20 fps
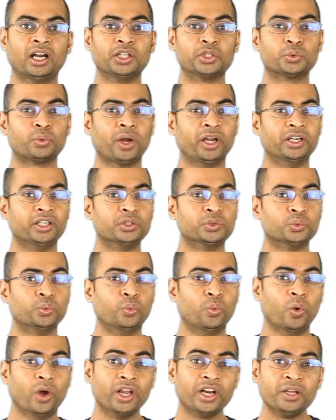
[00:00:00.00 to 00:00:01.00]
is why it is
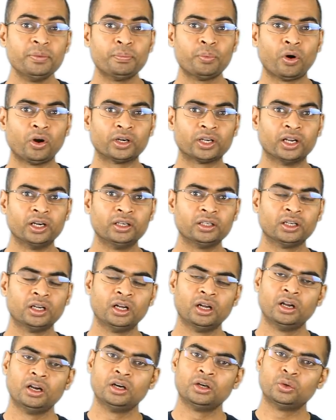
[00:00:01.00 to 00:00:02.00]
very important
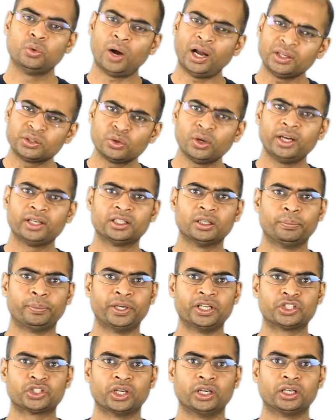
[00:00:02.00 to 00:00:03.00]
to isolate the
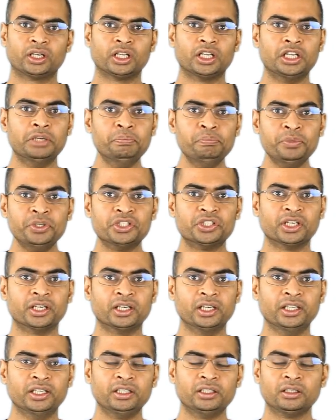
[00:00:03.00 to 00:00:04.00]
patient
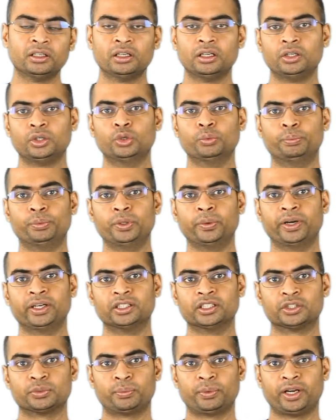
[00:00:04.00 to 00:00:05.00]
immediately to prevent the
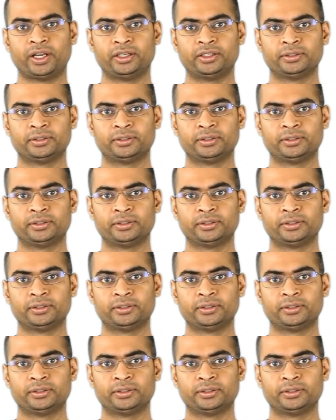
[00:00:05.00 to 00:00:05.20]
spread.